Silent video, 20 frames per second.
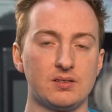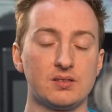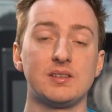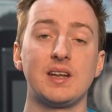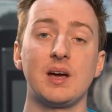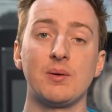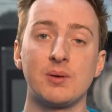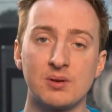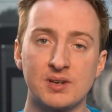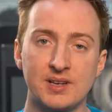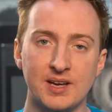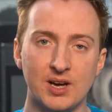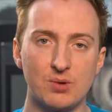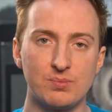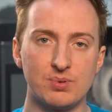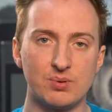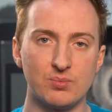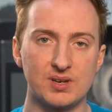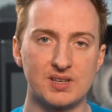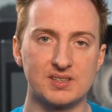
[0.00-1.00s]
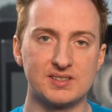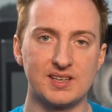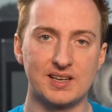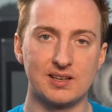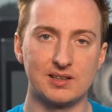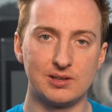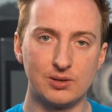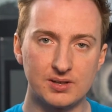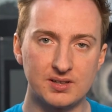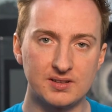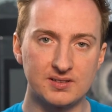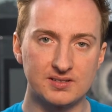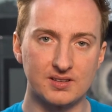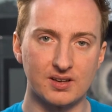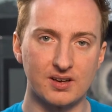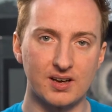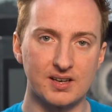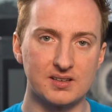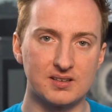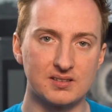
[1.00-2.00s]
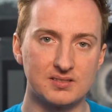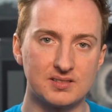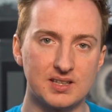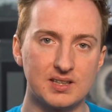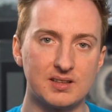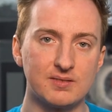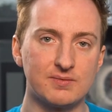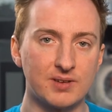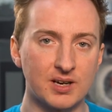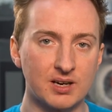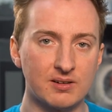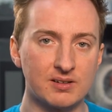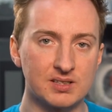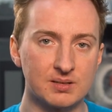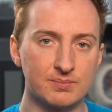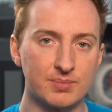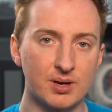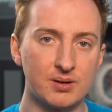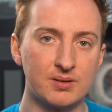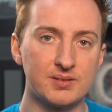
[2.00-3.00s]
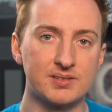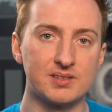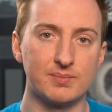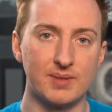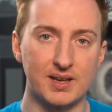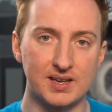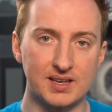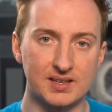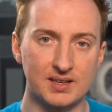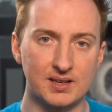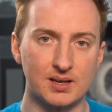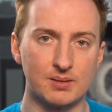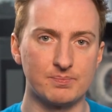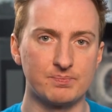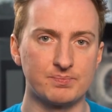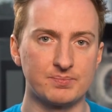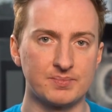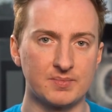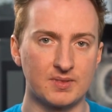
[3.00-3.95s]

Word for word: So now we've got it open, we can take a look inside and see the various components that make it up.